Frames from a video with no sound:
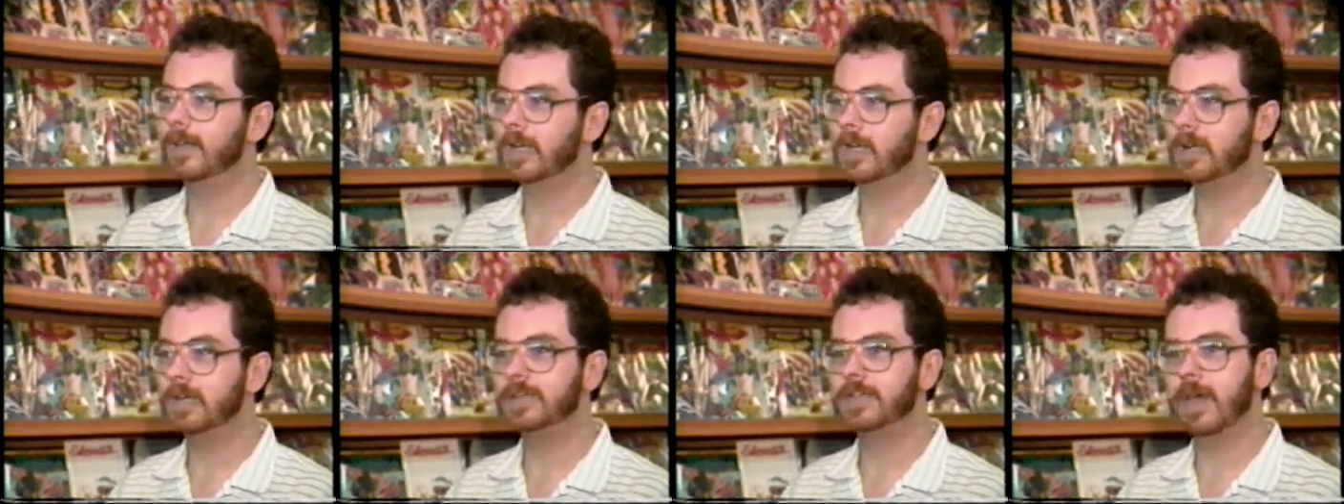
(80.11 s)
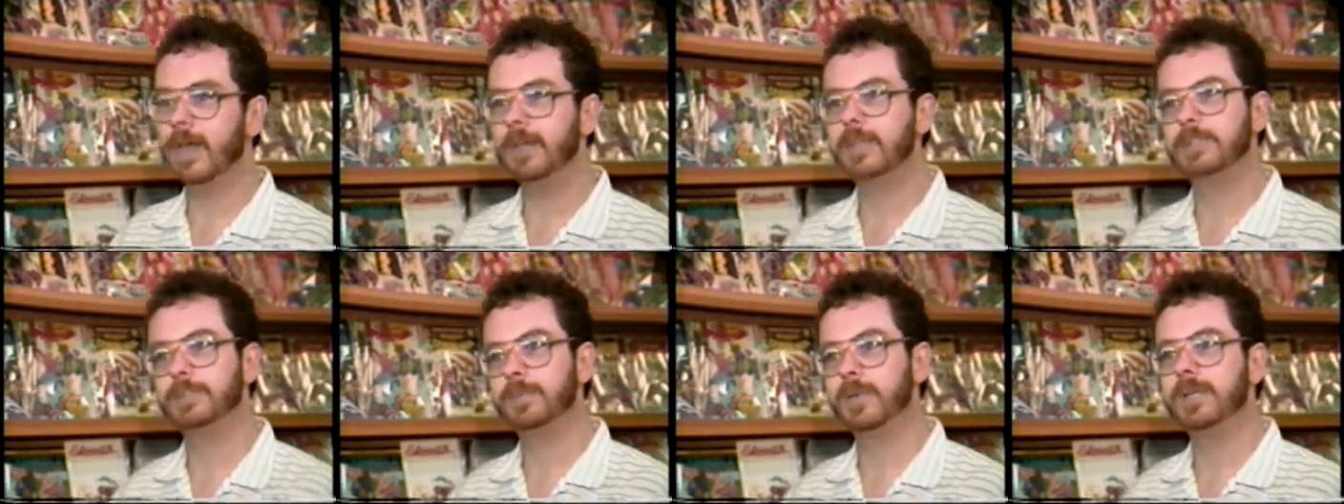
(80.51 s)
You know, he's got
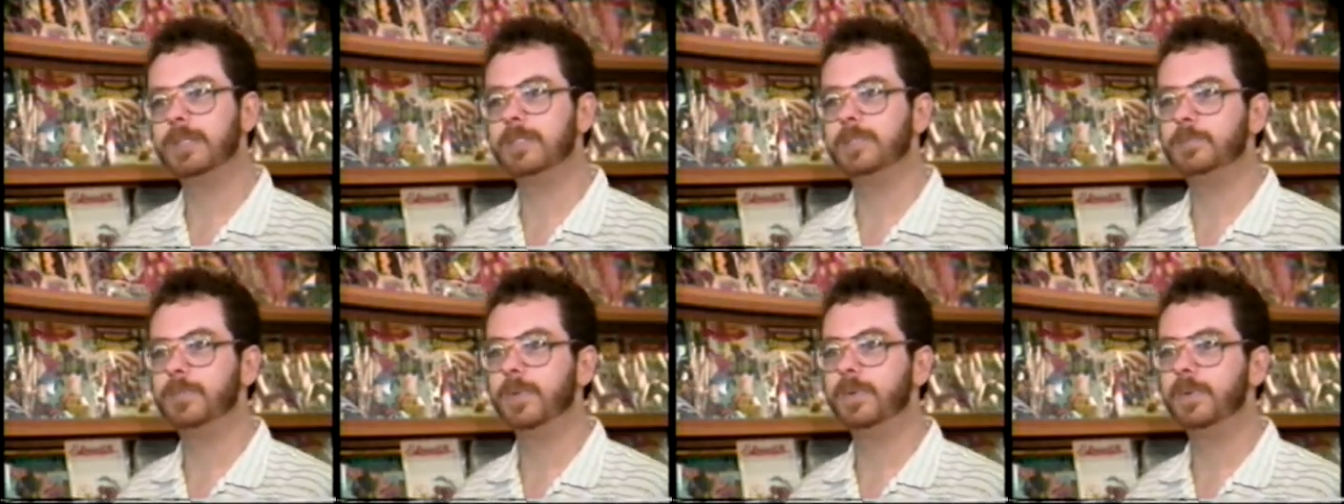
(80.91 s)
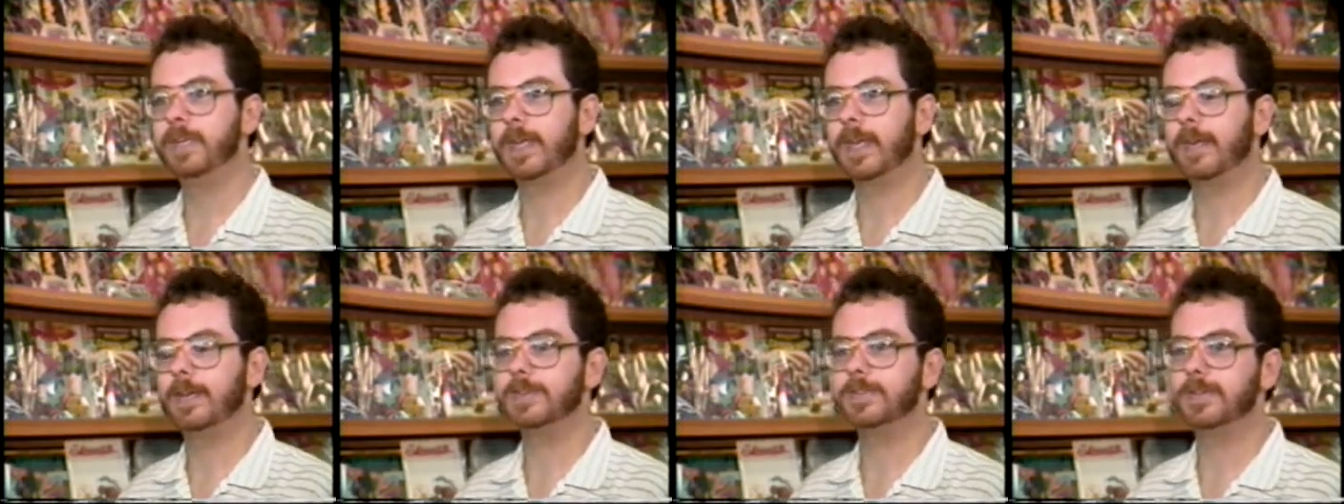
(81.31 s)
to explain this bill
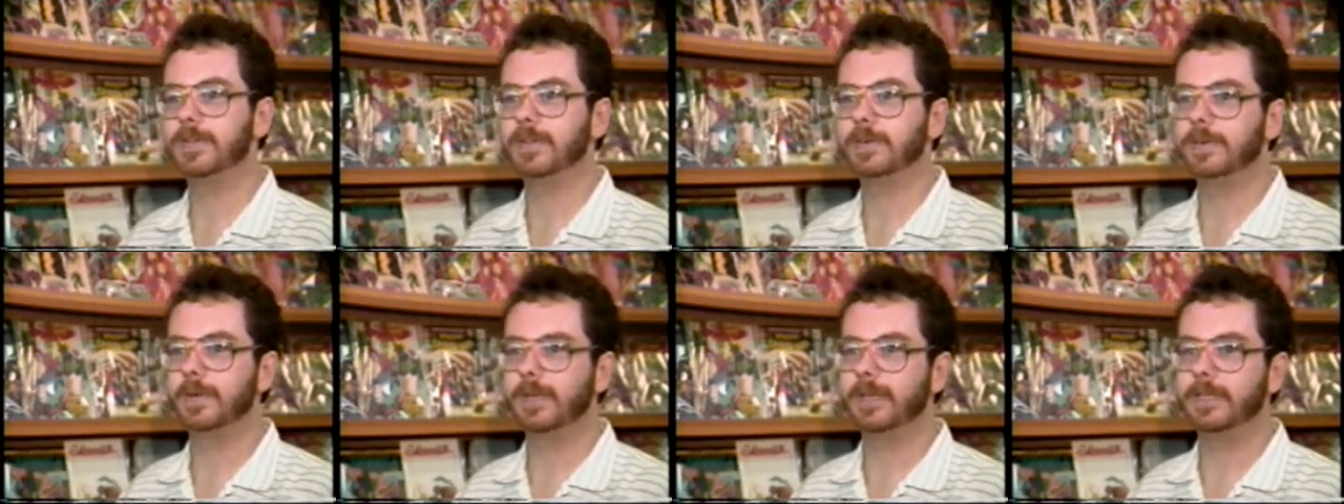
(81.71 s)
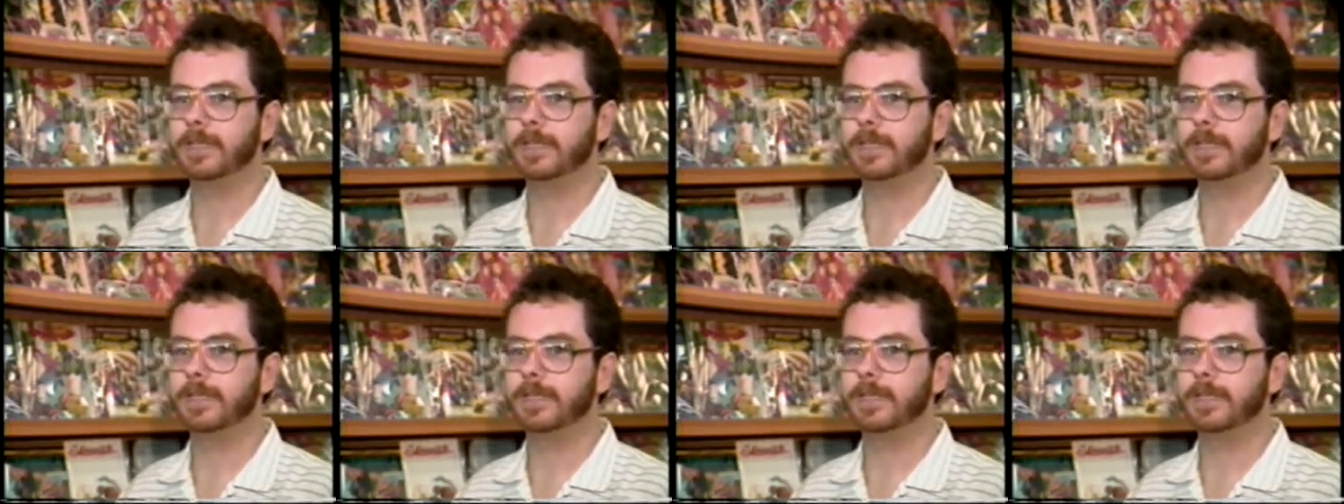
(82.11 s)
he has, so uh,